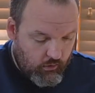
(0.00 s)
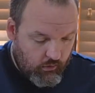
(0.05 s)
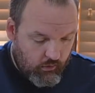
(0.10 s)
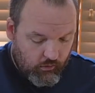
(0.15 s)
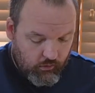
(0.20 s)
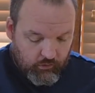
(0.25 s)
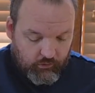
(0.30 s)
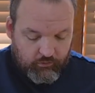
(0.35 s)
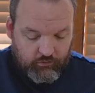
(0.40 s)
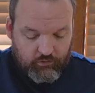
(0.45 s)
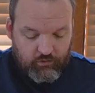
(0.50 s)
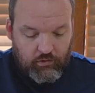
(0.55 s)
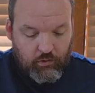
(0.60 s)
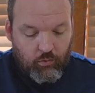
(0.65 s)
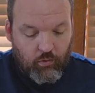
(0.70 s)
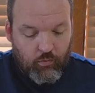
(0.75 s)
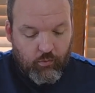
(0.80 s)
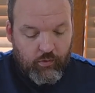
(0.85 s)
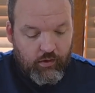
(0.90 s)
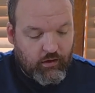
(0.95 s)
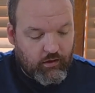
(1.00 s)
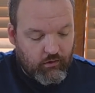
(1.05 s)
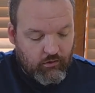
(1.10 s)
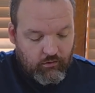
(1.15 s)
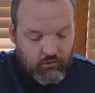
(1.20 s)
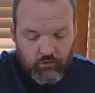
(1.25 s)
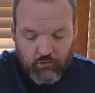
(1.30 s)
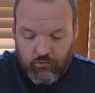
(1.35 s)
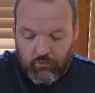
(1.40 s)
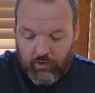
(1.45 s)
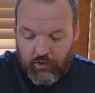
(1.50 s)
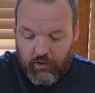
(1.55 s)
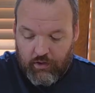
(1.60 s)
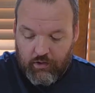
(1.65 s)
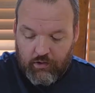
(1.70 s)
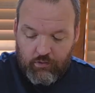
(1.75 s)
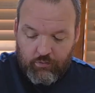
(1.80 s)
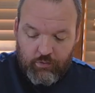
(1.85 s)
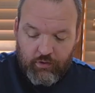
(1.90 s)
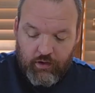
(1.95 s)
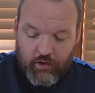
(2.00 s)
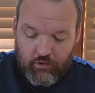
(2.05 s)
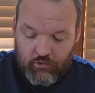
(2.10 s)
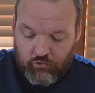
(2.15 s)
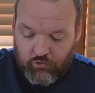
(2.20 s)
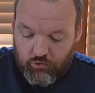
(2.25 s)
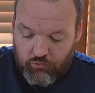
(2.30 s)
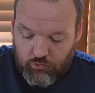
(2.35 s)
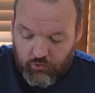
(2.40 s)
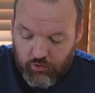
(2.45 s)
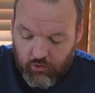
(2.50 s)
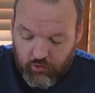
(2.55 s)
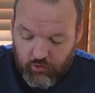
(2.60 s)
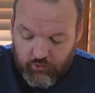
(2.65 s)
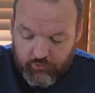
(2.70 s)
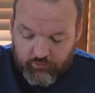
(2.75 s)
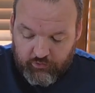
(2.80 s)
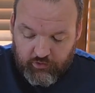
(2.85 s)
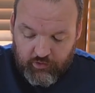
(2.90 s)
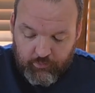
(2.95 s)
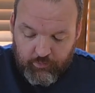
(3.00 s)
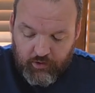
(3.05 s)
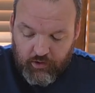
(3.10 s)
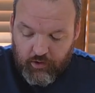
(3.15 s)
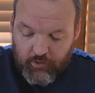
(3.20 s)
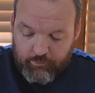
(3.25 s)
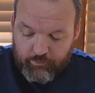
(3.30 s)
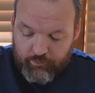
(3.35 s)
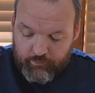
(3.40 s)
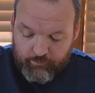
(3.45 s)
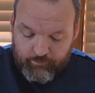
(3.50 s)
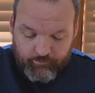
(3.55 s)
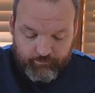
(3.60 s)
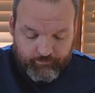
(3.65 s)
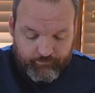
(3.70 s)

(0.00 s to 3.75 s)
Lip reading: let's see what we can do, eh? We got 2 cards coming up.